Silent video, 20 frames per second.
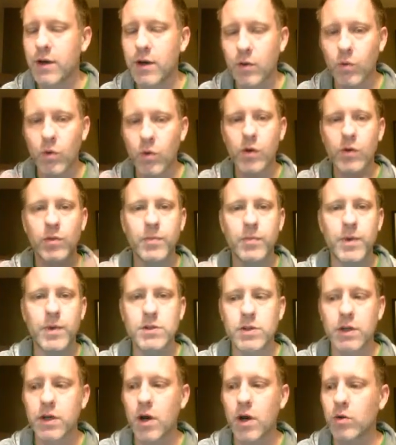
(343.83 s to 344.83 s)
You can work with me
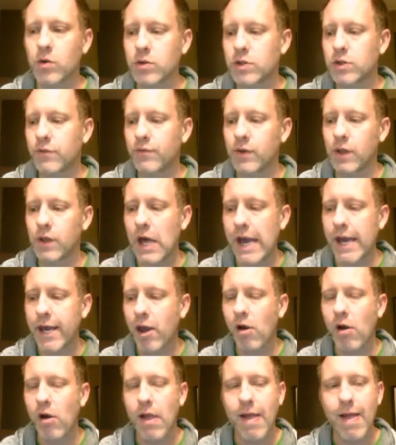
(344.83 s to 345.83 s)
as your coach if you
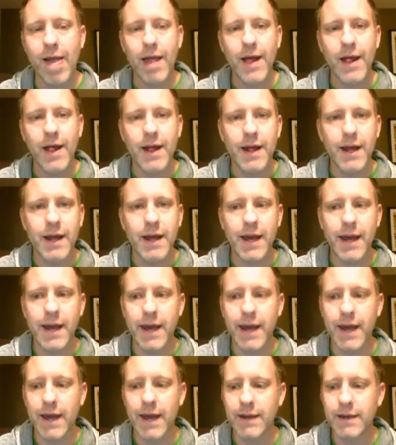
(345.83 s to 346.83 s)
like.
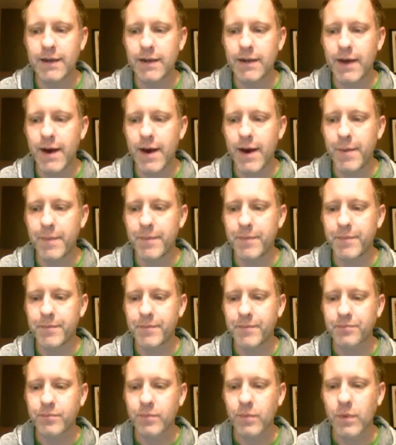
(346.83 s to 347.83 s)
And
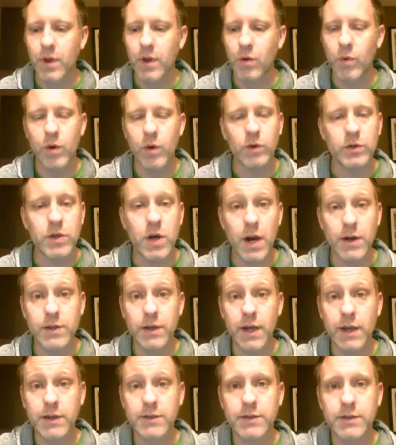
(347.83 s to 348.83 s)
we will talk to
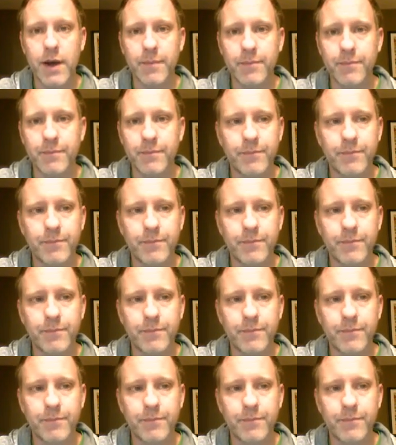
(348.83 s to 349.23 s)
you next time.